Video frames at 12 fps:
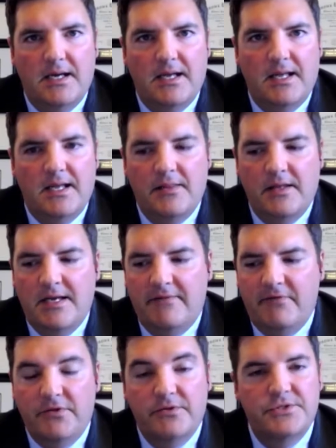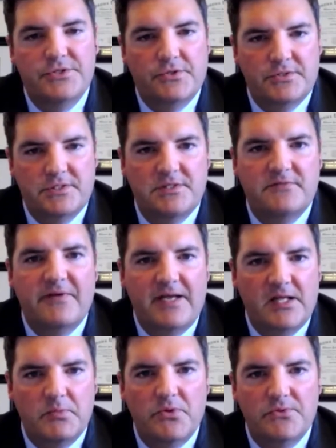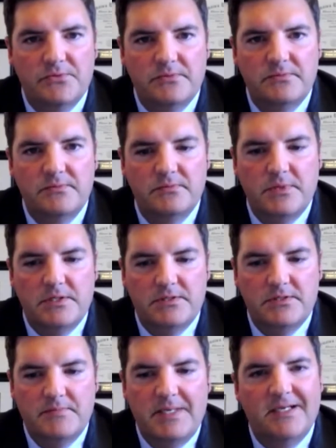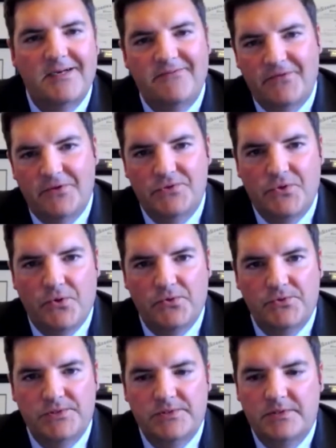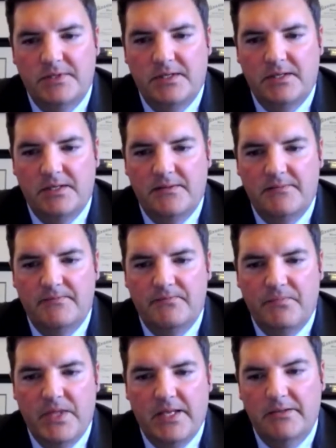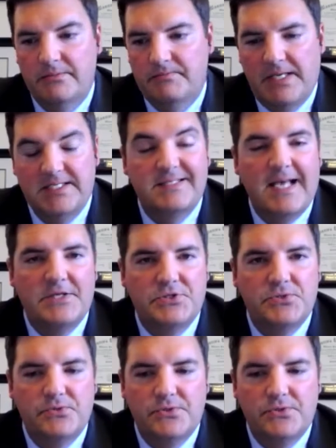And then have other insurances available to make up for those holes that are by statute.